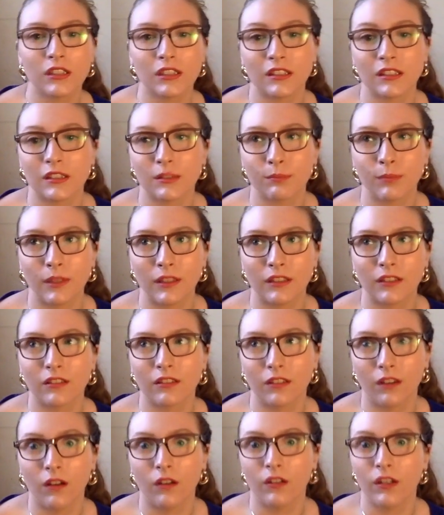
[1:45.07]
It's
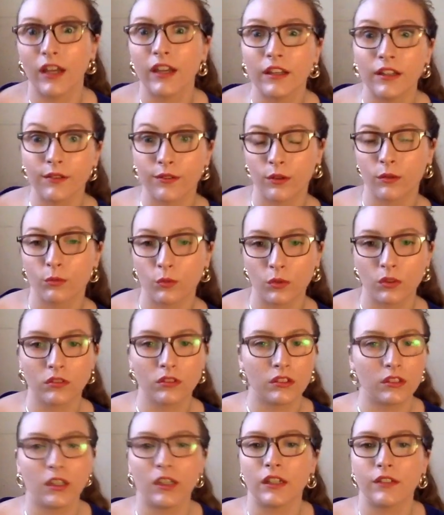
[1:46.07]
basically on a different
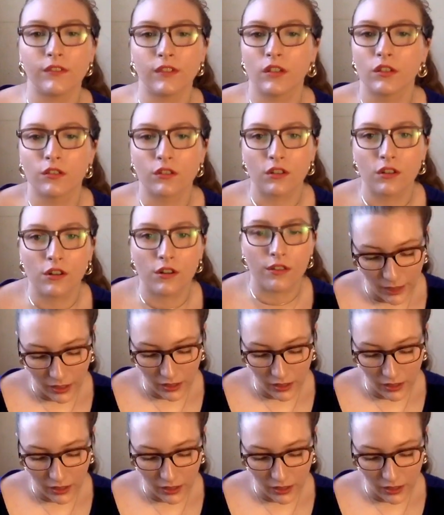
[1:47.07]
world, not even on Earth.